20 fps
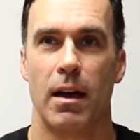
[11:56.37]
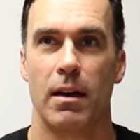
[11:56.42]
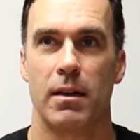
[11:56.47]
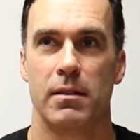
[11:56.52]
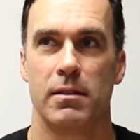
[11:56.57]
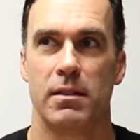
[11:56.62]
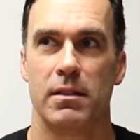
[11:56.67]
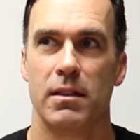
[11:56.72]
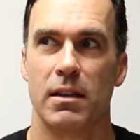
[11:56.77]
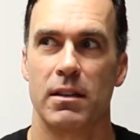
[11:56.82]

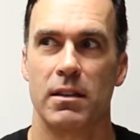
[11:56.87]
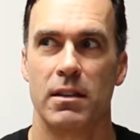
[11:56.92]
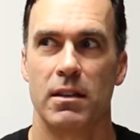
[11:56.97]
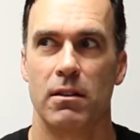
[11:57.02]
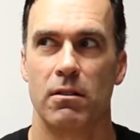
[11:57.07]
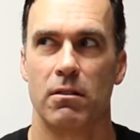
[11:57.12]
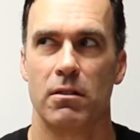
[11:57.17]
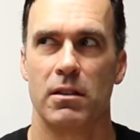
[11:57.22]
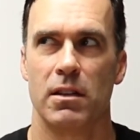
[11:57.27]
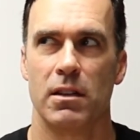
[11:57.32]

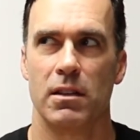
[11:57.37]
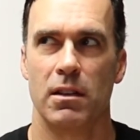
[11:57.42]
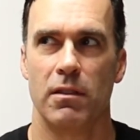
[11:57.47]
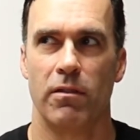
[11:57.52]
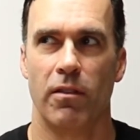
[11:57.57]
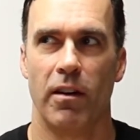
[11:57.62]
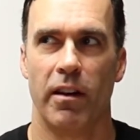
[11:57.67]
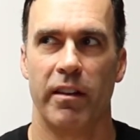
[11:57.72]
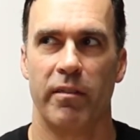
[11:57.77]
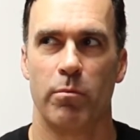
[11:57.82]
60 or
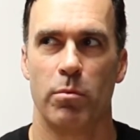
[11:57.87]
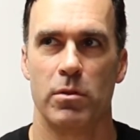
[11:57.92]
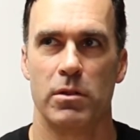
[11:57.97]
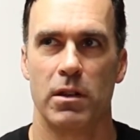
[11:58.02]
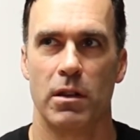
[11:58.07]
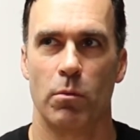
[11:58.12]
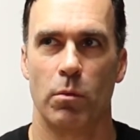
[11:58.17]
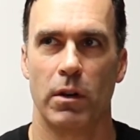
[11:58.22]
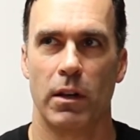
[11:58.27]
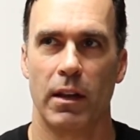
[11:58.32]

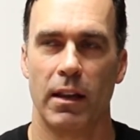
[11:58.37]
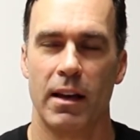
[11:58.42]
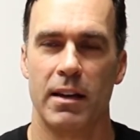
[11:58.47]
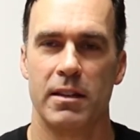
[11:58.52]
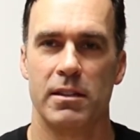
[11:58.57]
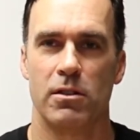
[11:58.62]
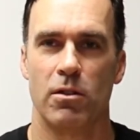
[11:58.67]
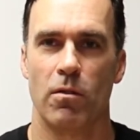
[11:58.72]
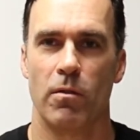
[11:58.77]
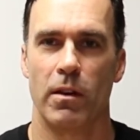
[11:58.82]
65% when I
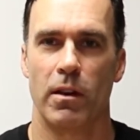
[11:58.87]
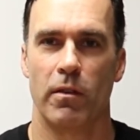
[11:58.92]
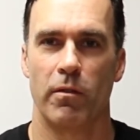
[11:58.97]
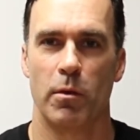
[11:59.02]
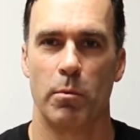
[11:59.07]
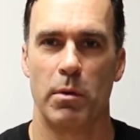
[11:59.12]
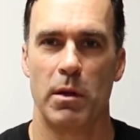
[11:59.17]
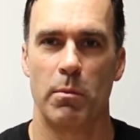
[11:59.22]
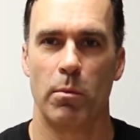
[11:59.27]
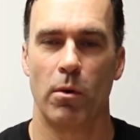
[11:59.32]
last surveyed of the
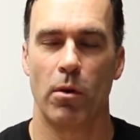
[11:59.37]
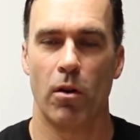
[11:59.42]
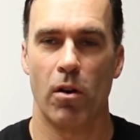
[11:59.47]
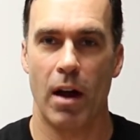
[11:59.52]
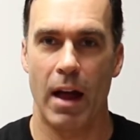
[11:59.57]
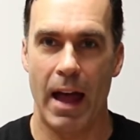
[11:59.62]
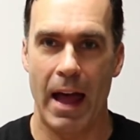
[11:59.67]
people are